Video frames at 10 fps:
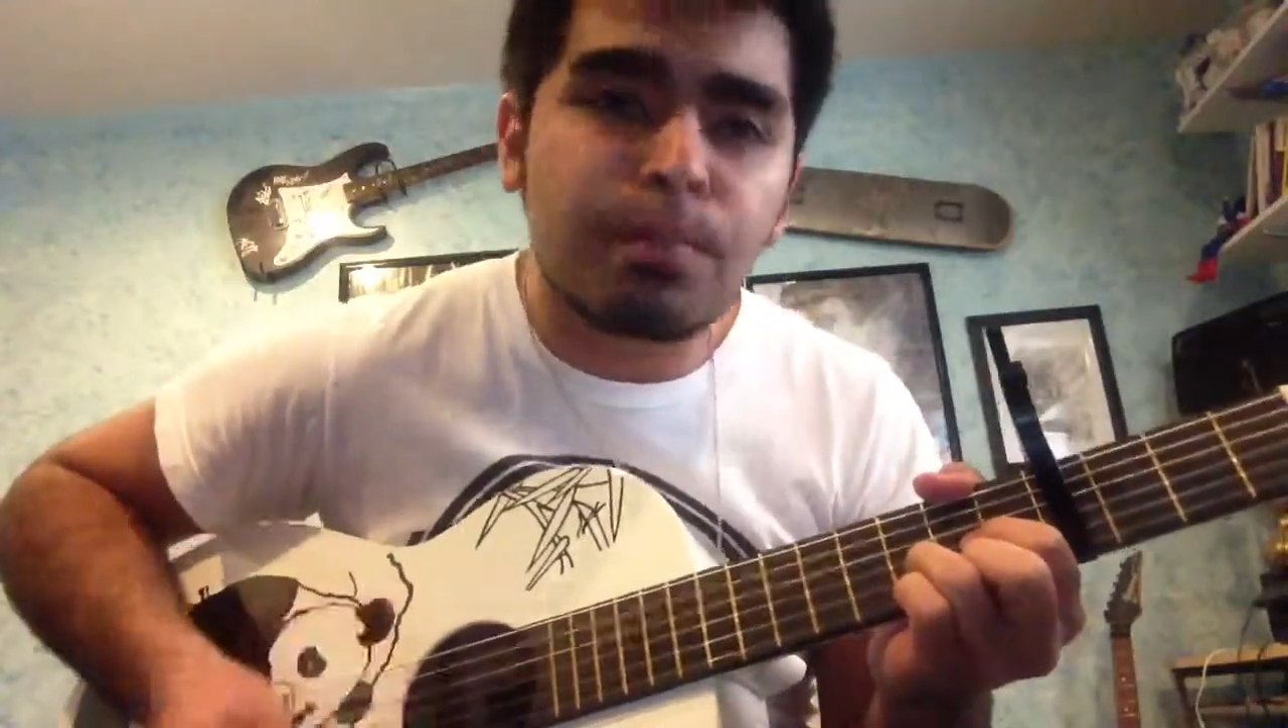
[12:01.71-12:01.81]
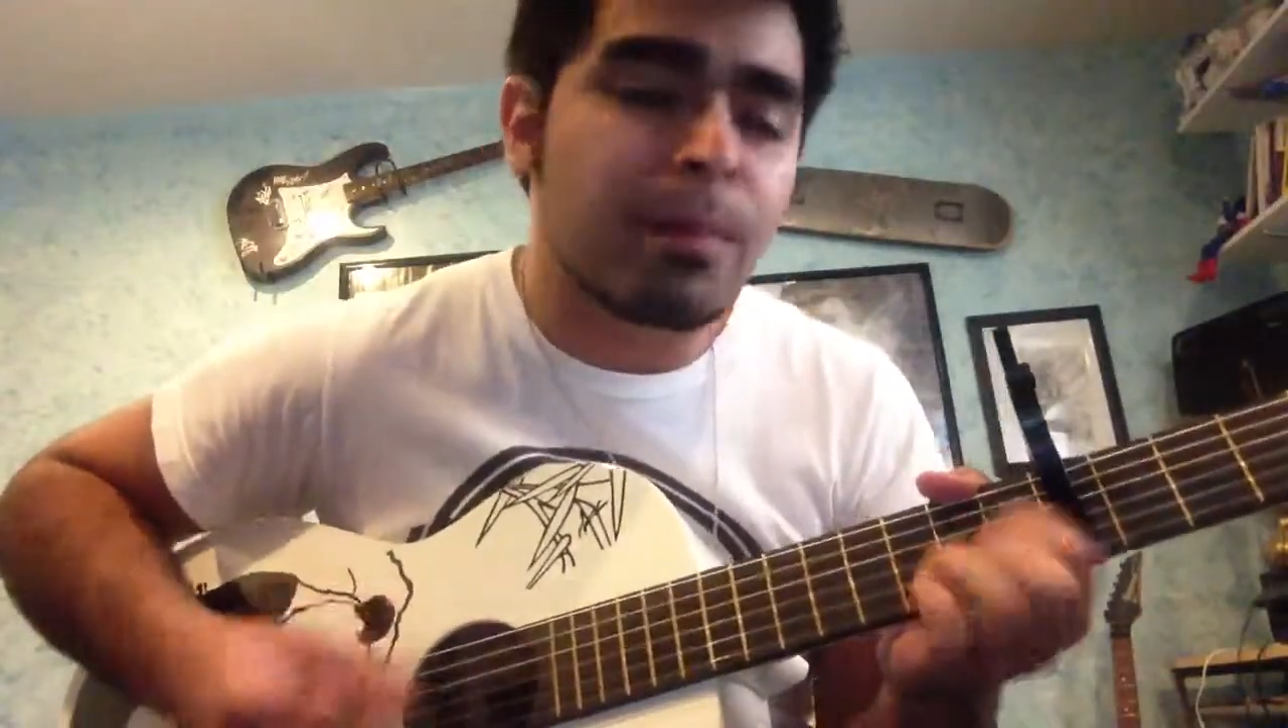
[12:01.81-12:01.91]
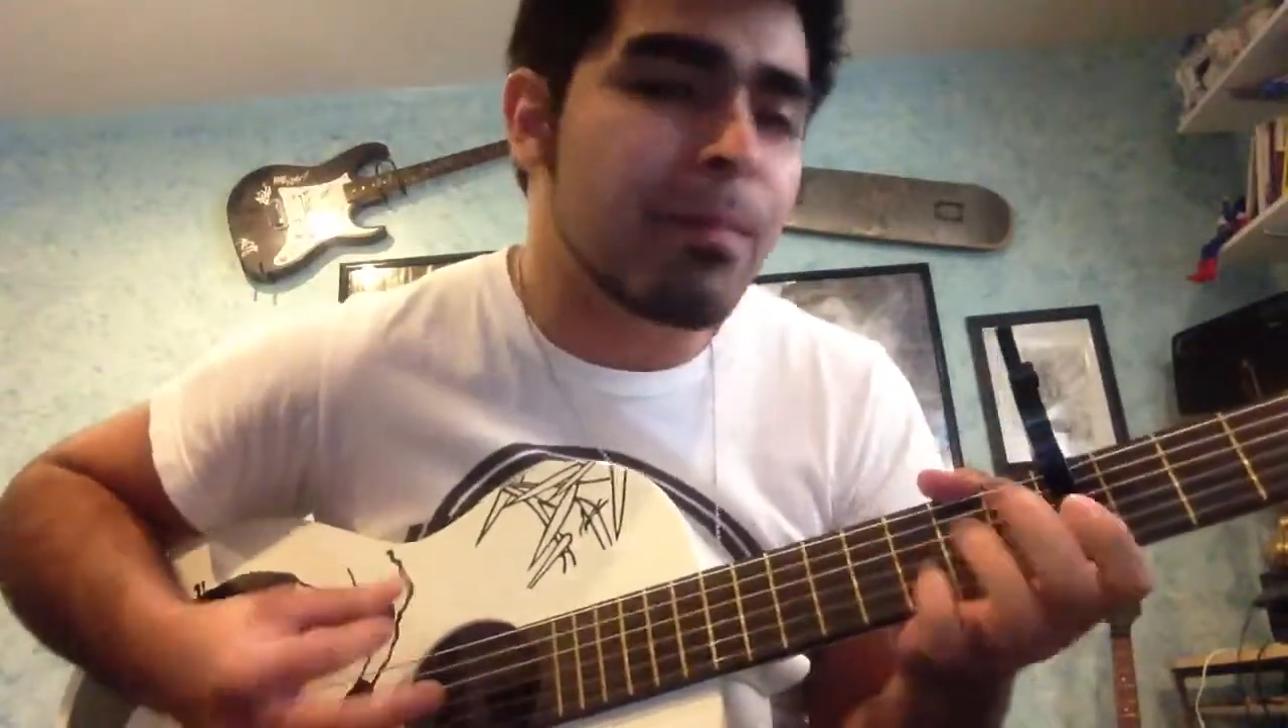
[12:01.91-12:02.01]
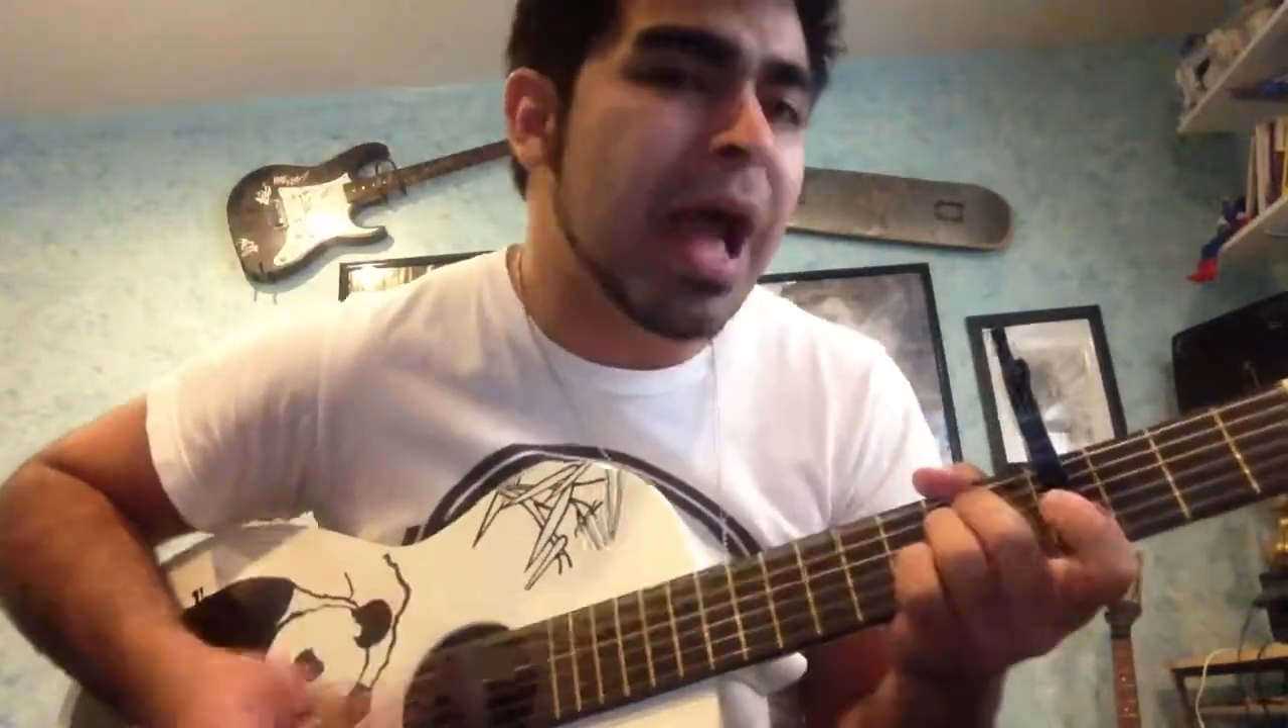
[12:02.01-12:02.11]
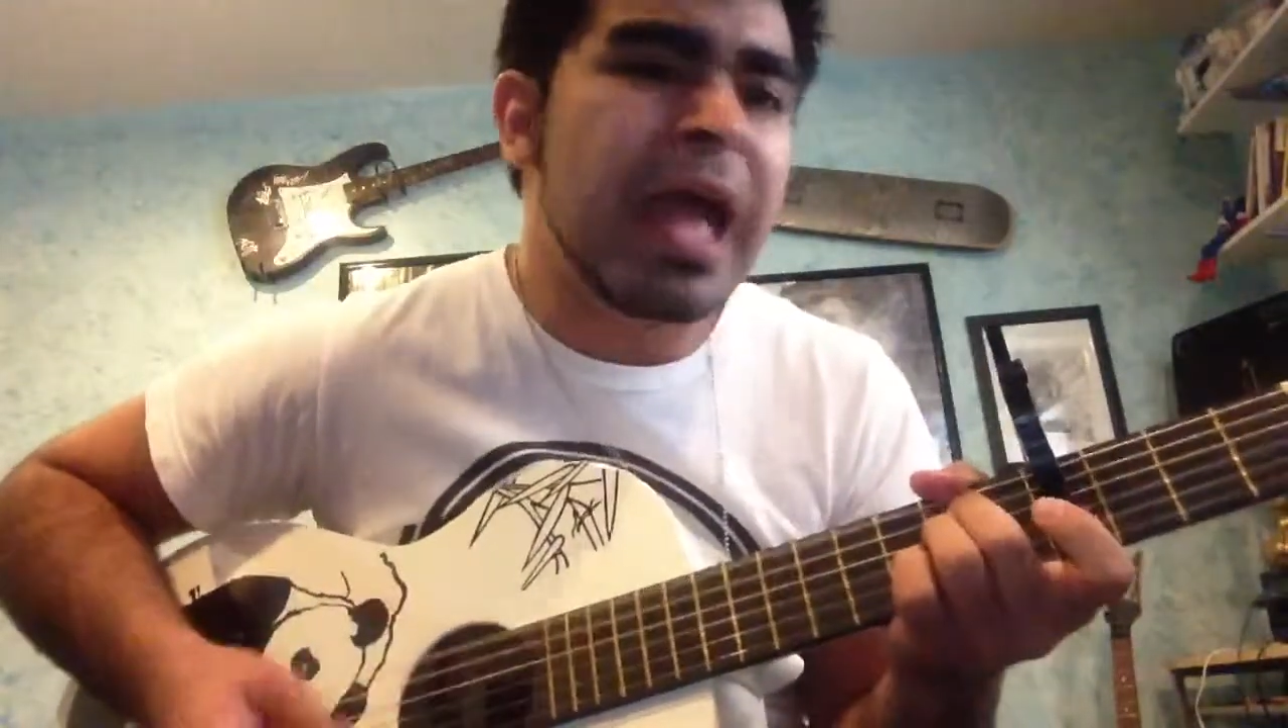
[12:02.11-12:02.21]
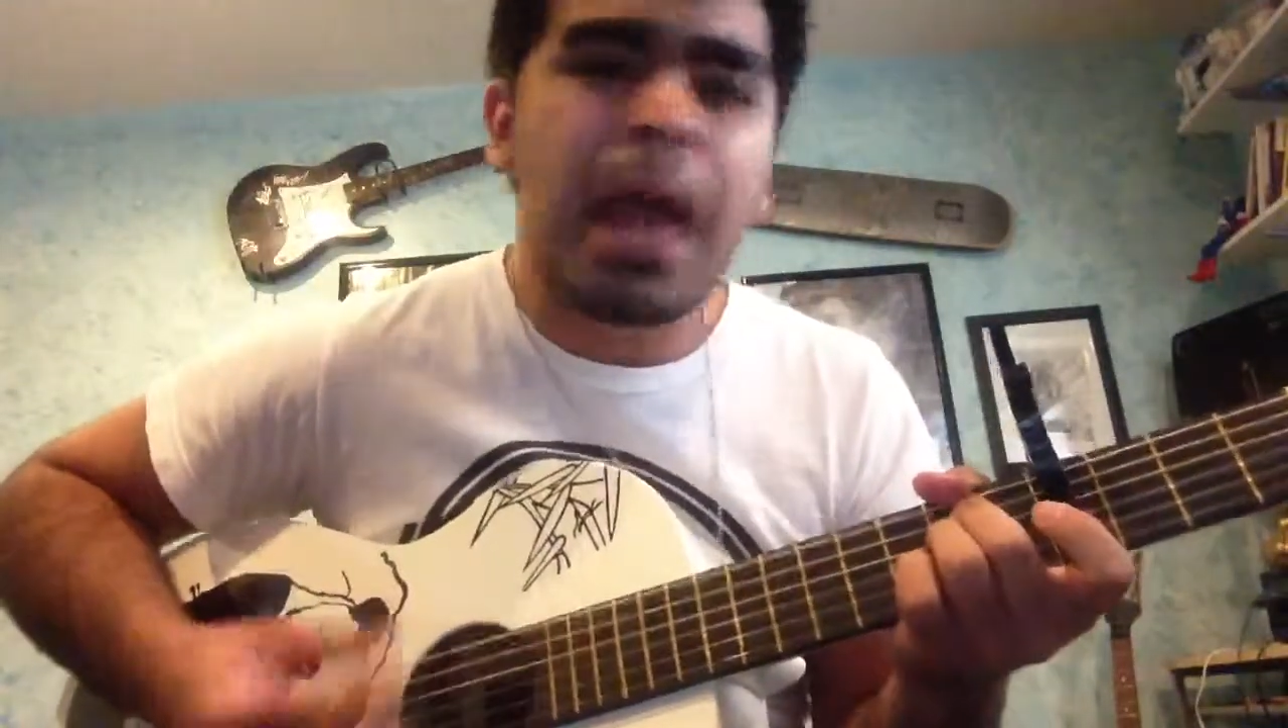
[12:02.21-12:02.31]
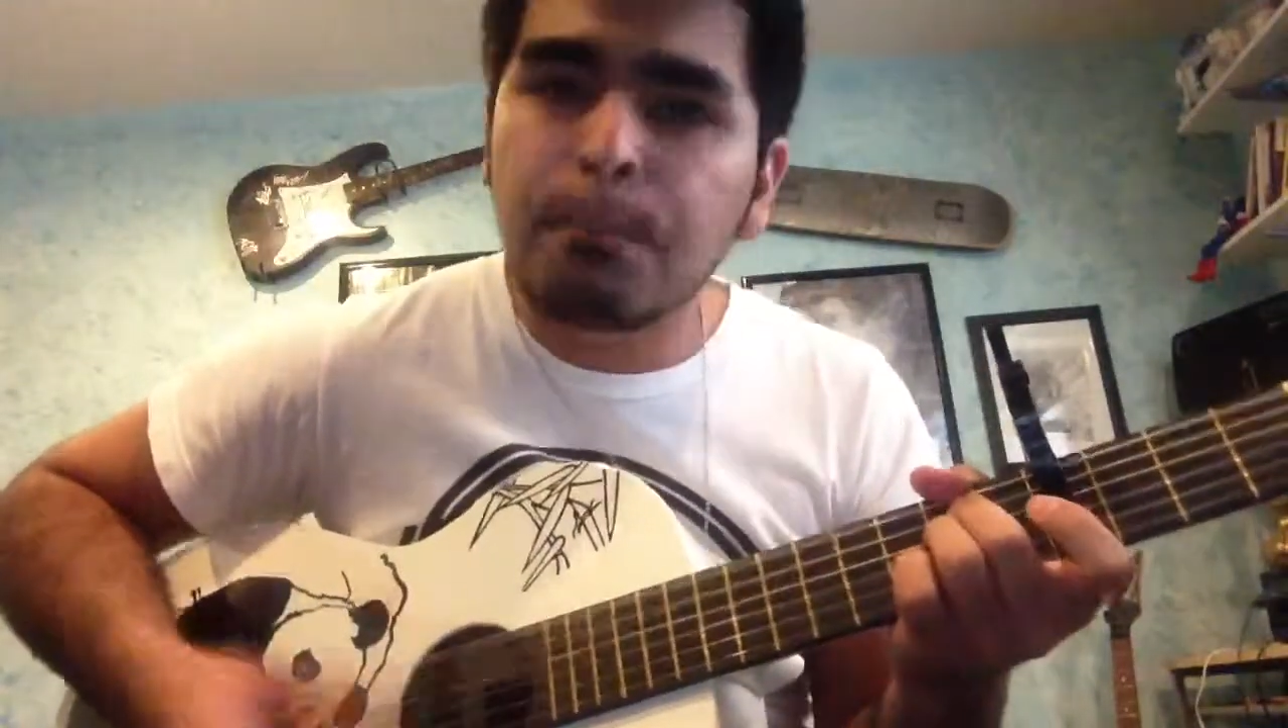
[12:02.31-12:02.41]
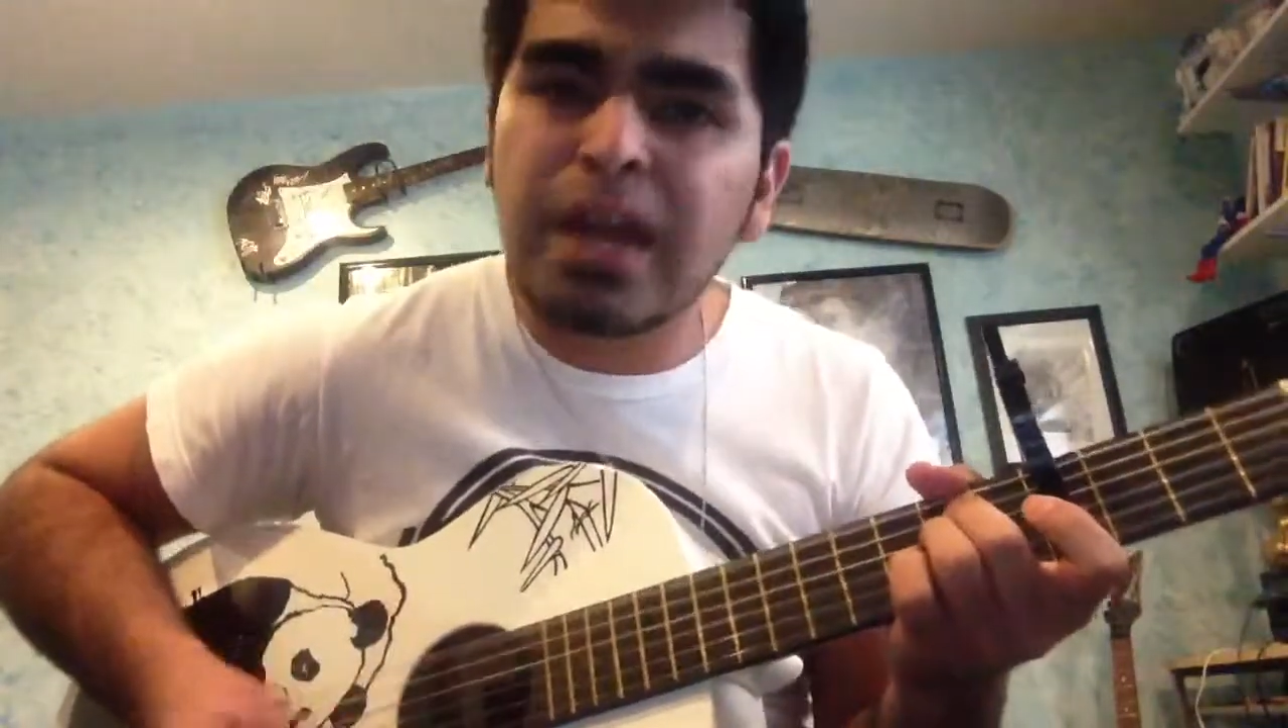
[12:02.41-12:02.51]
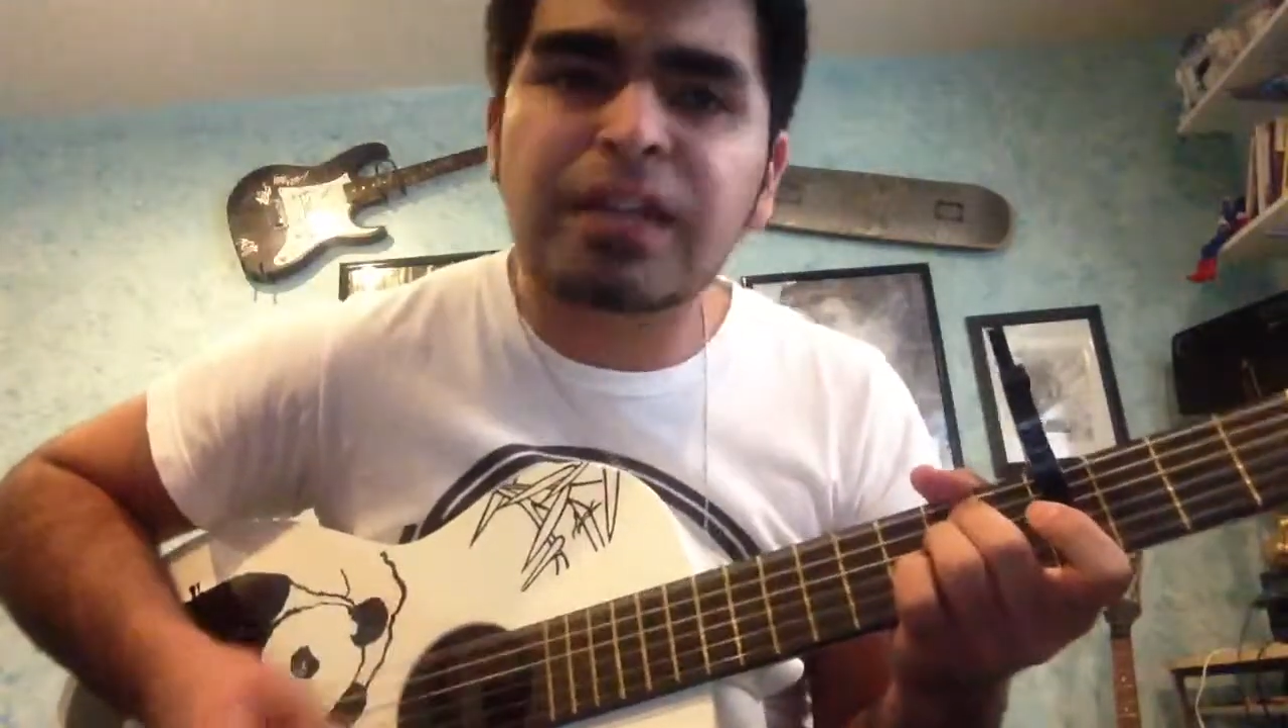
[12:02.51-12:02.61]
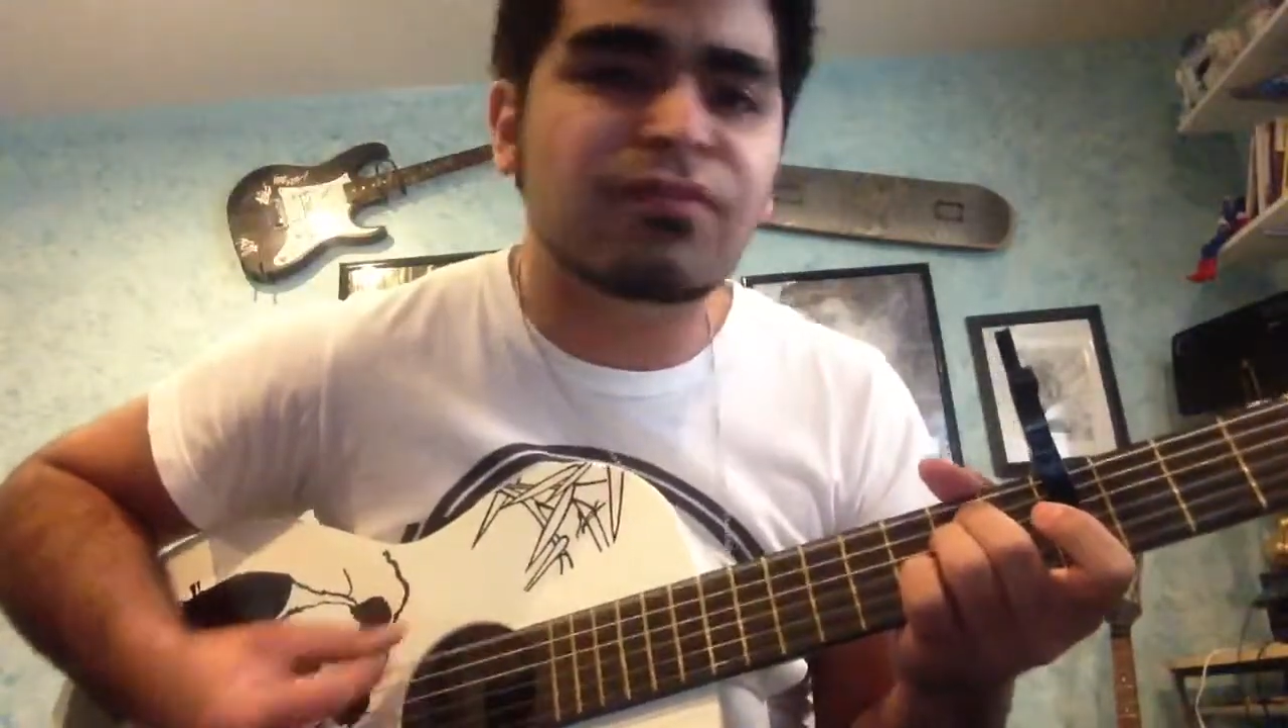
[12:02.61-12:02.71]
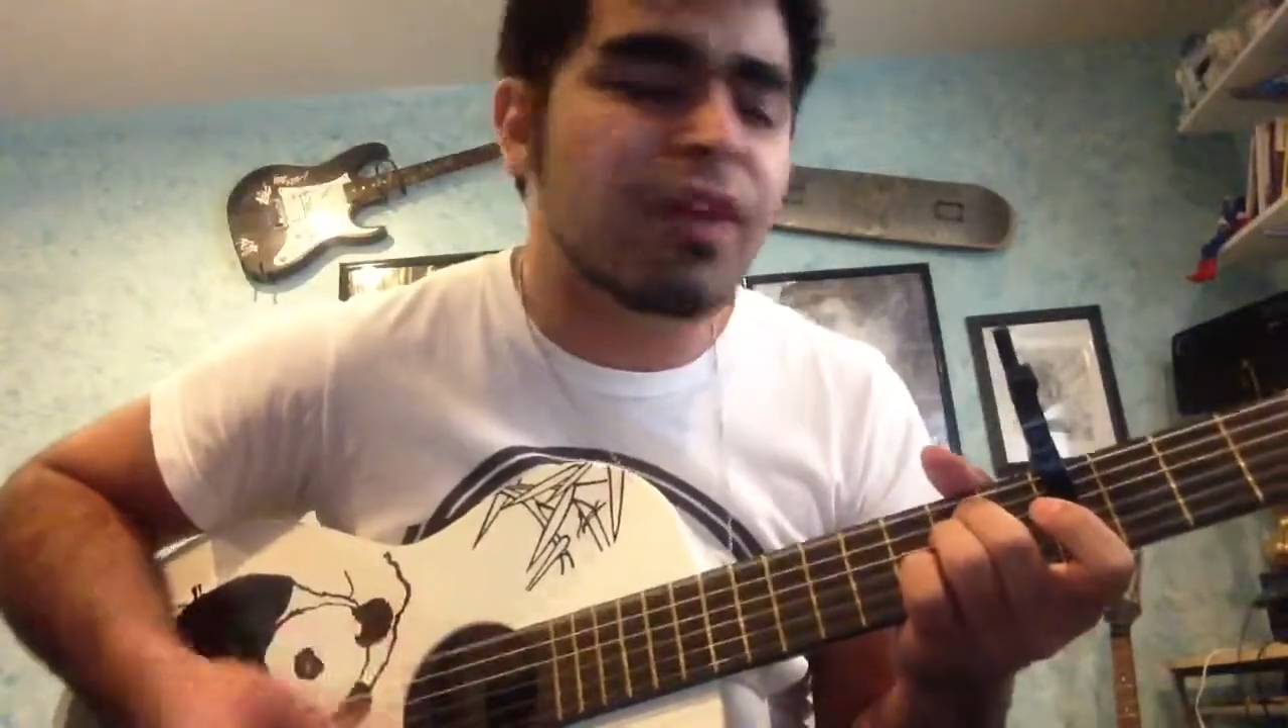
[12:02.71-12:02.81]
but my breath